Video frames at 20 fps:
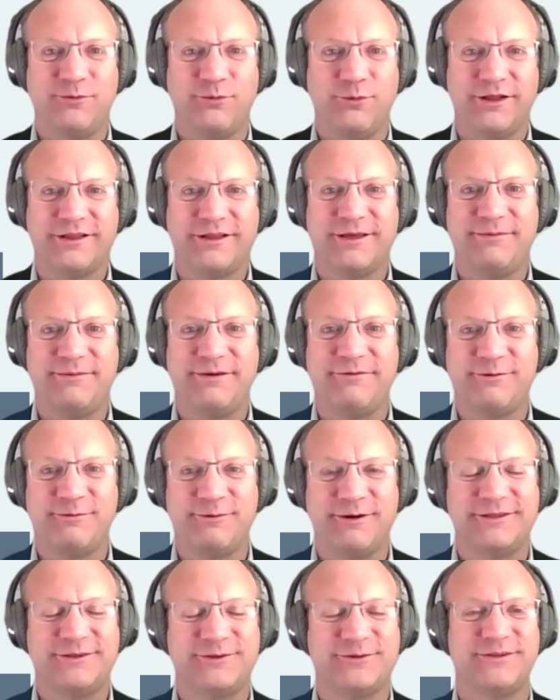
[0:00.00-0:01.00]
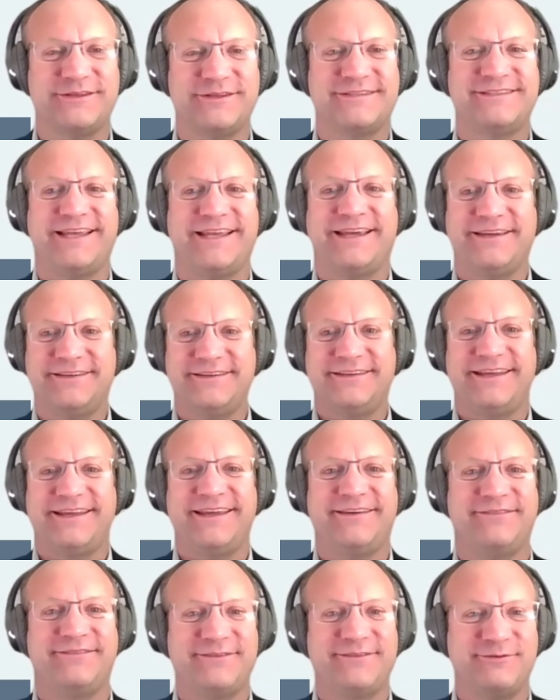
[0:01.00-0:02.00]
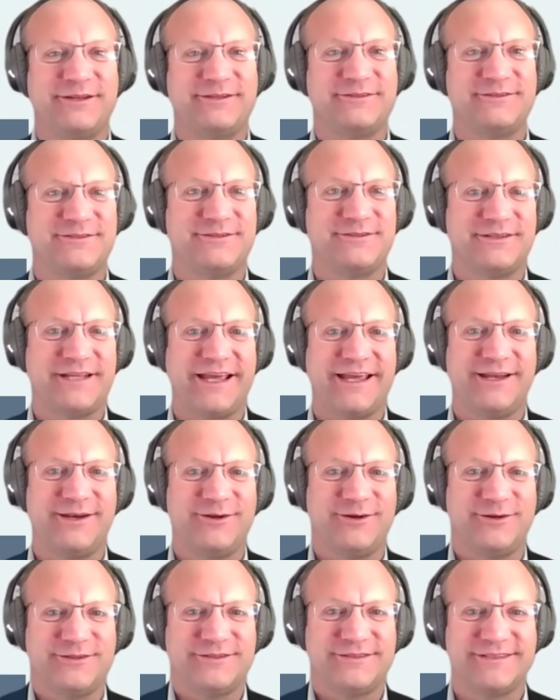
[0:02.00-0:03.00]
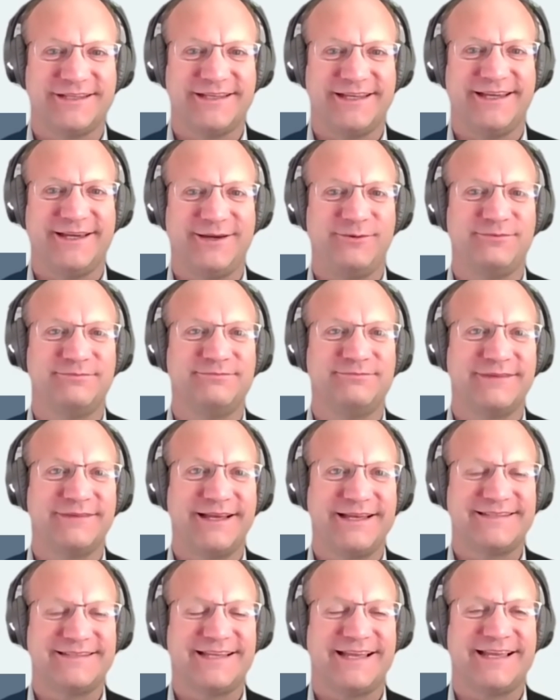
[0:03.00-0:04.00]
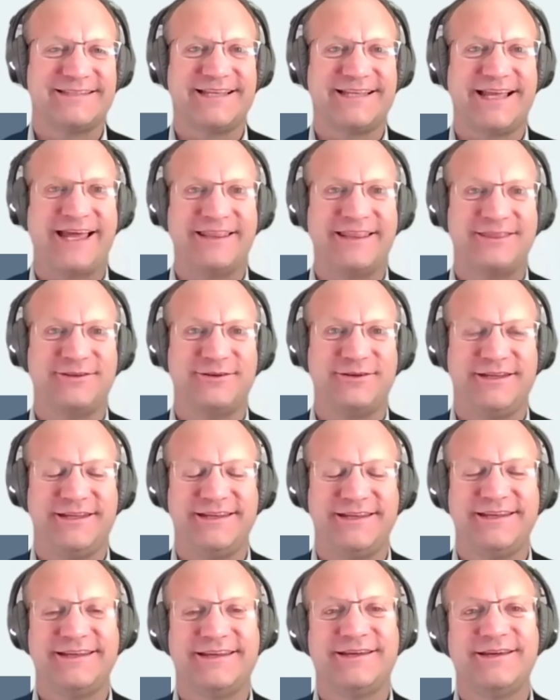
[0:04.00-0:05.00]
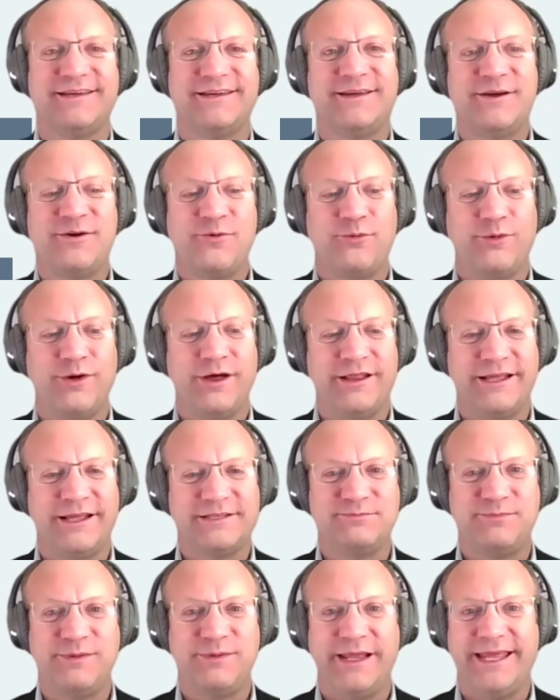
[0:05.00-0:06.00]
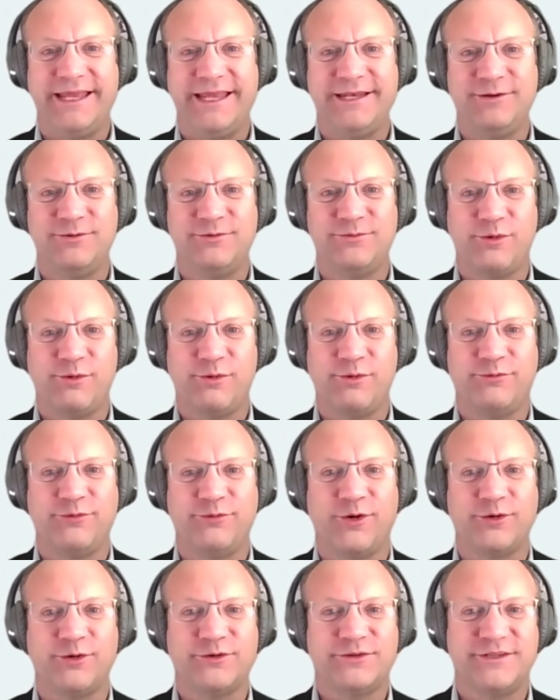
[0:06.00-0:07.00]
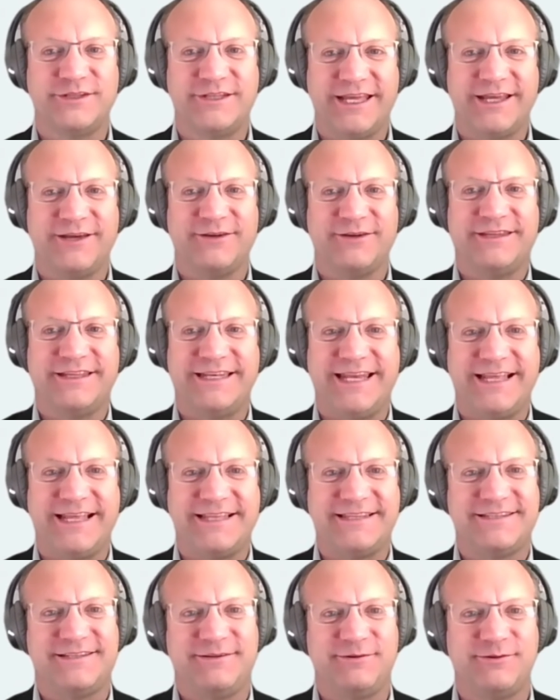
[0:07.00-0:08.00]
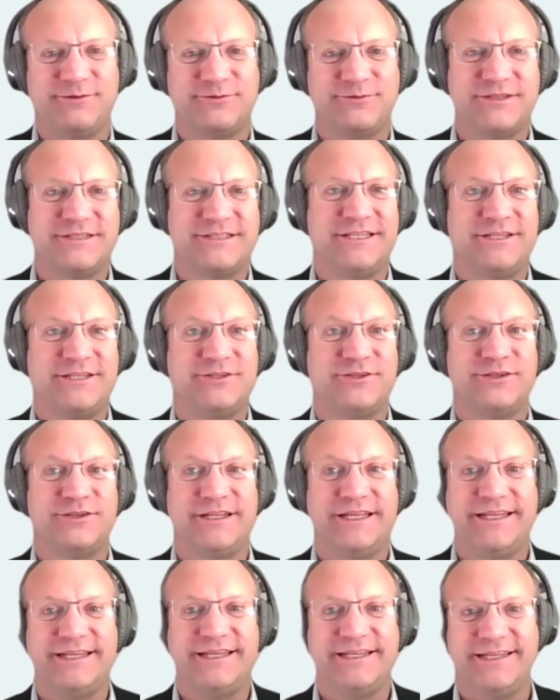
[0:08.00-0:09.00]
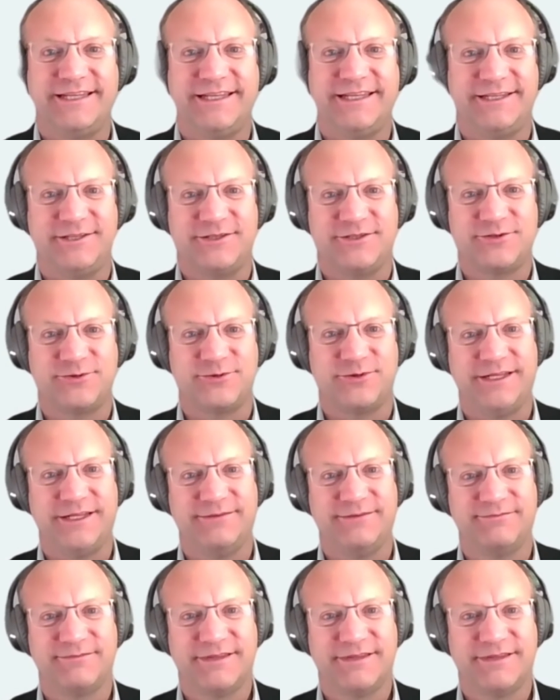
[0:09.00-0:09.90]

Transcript: Welcome everyone to the second day of the Rate to Zero Dialogues. As Anthony well explained, we will focus today on the net zero transition in industry.